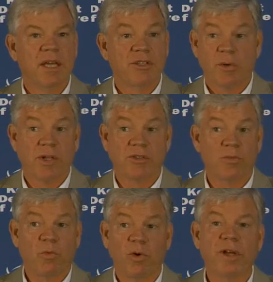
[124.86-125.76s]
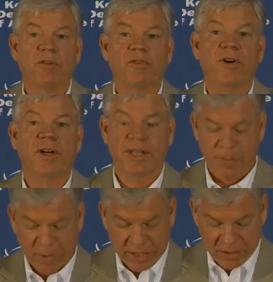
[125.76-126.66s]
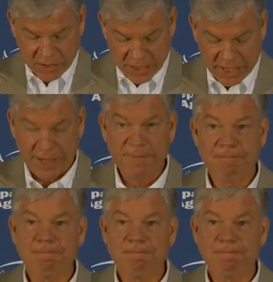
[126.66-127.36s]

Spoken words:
So it's real fun to be here today.